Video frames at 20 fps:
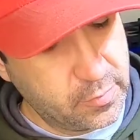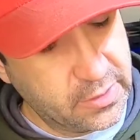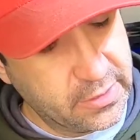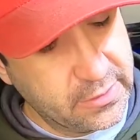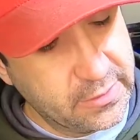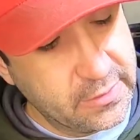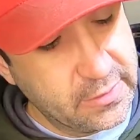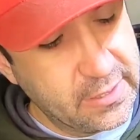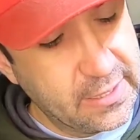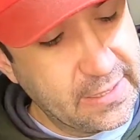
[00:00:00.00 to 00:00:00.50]

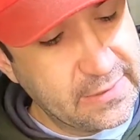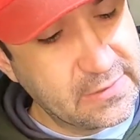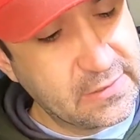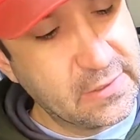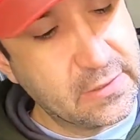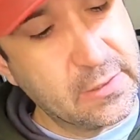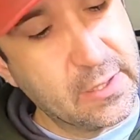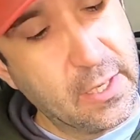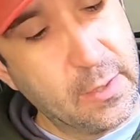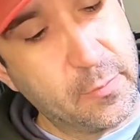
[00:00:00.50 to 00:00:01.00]
But that's
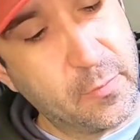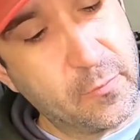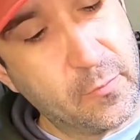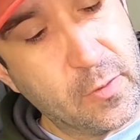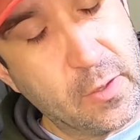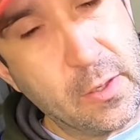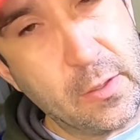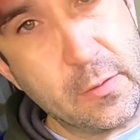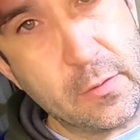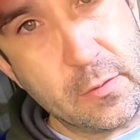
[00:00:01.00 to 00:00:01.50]
the type of
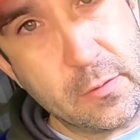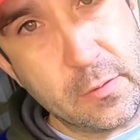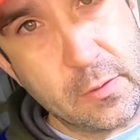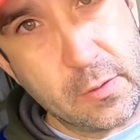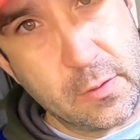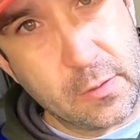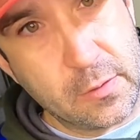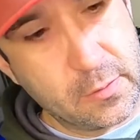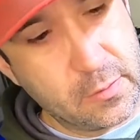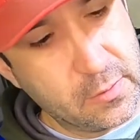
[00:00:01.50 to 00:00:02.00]
rod,
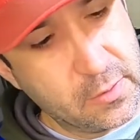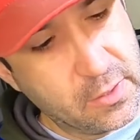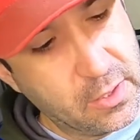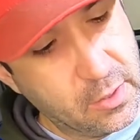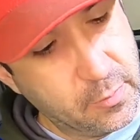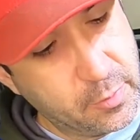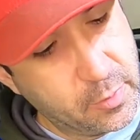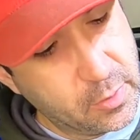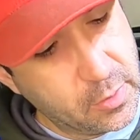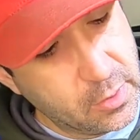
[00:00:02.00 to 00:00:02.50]
the
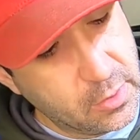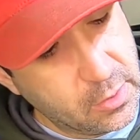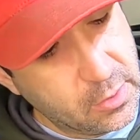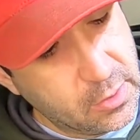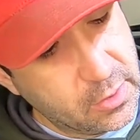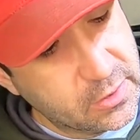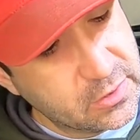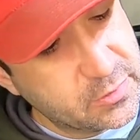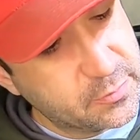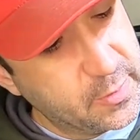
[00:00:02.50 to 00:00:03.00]
keeper,
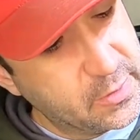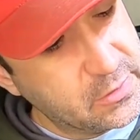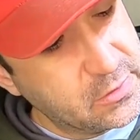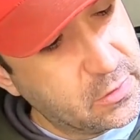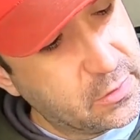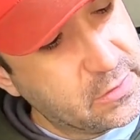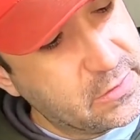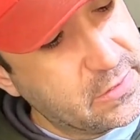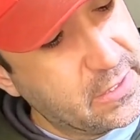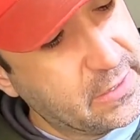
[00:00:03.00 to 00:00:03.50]
especially
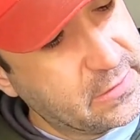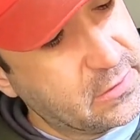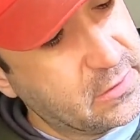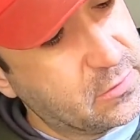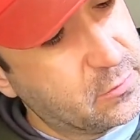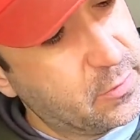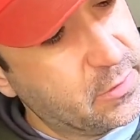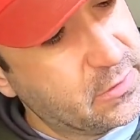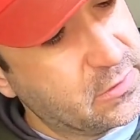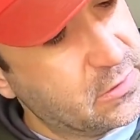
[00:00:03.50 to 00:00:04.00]
on a
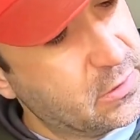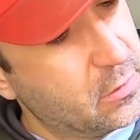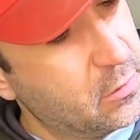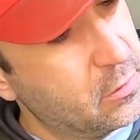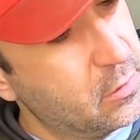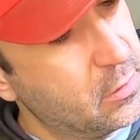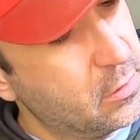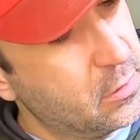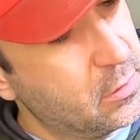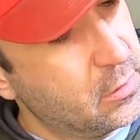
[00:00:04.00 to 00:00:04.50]
Texas rig.
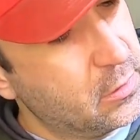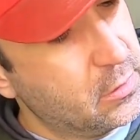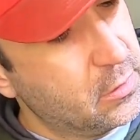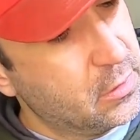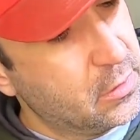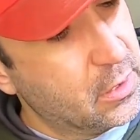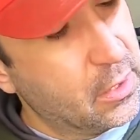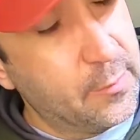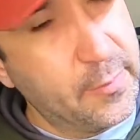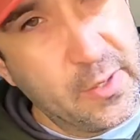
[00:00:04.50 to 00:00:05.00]
So
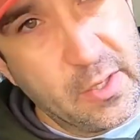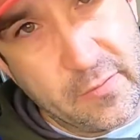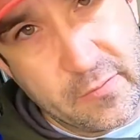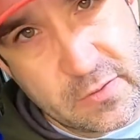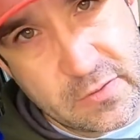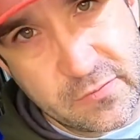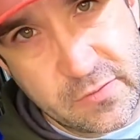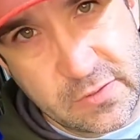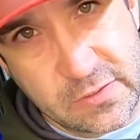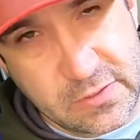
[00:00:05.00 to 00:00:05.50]
how many of
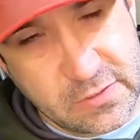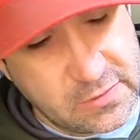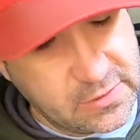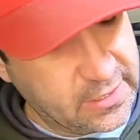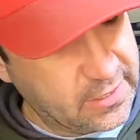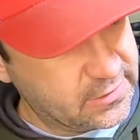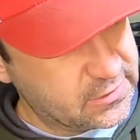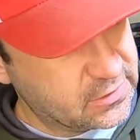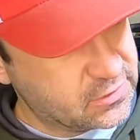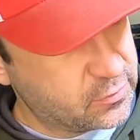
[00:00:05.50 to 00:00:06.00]
us fit
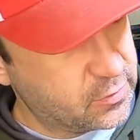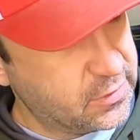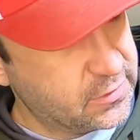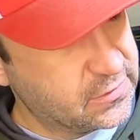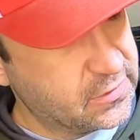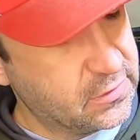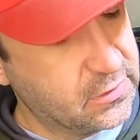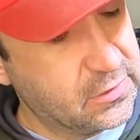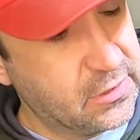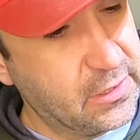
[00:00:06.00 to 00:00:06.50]
Texas
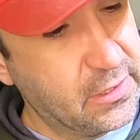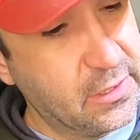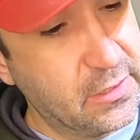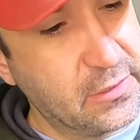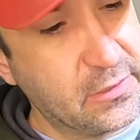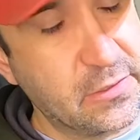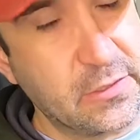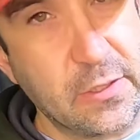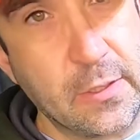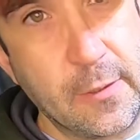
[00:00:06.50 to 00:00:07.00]
rigs and
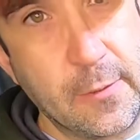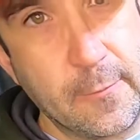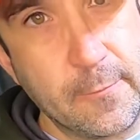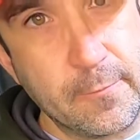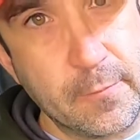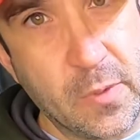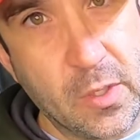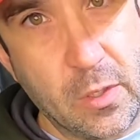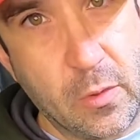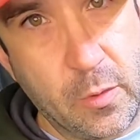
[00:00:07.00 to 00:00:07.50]
jigs,
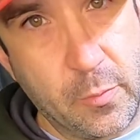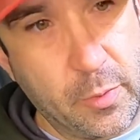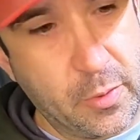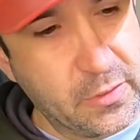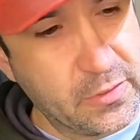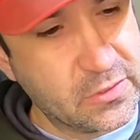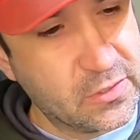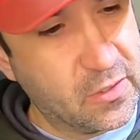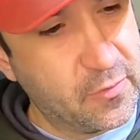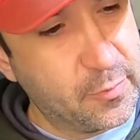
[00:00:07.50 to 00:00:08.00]
you know, we
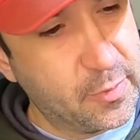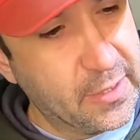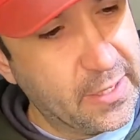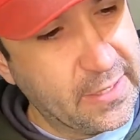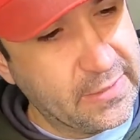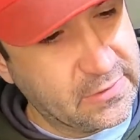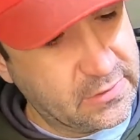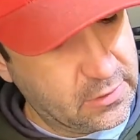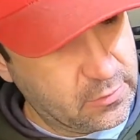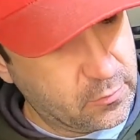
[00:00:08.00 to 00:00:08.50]
put a soft
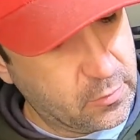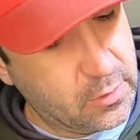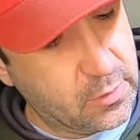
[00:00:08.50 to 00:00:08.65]
plastic,